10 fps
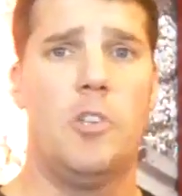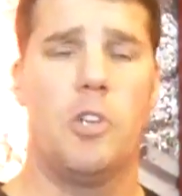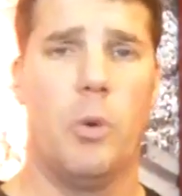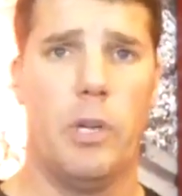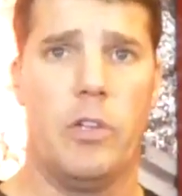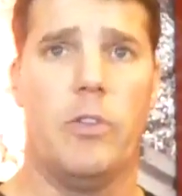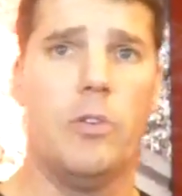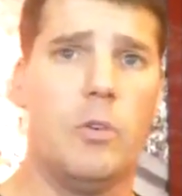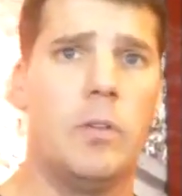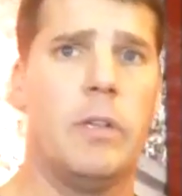show what he can
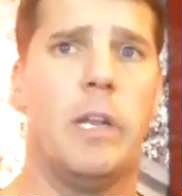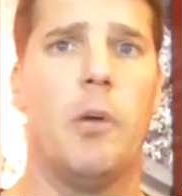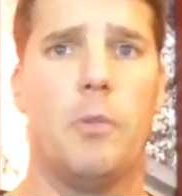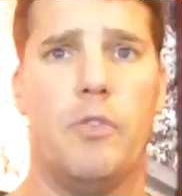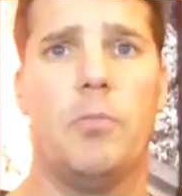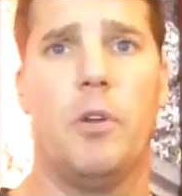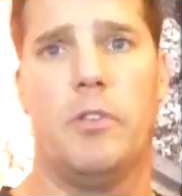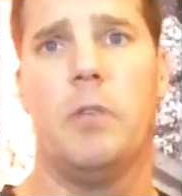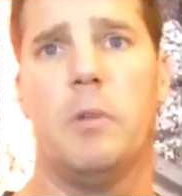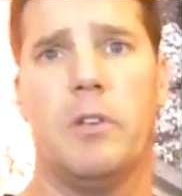do, and help the football
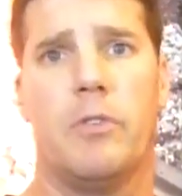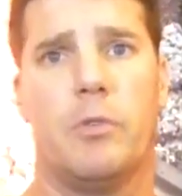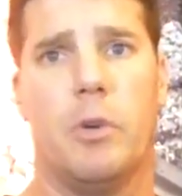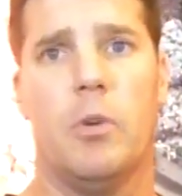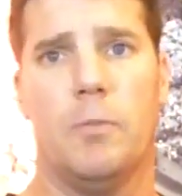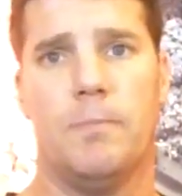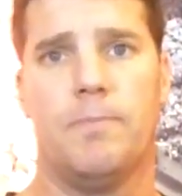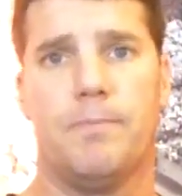team in a different role.